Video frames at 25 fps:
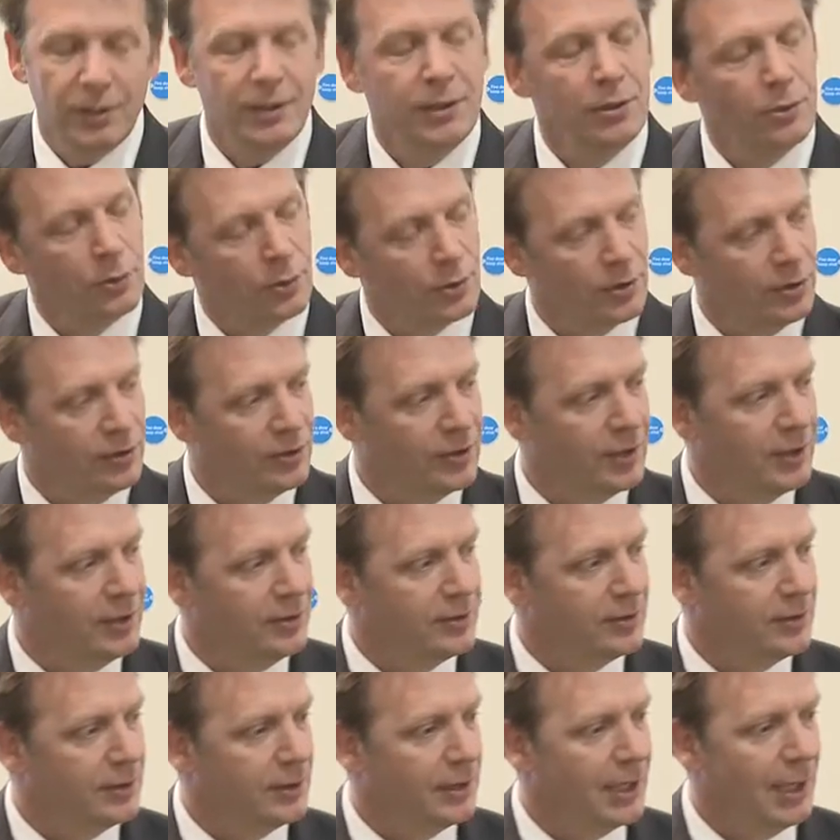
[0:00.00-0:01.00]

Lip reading: in the organization.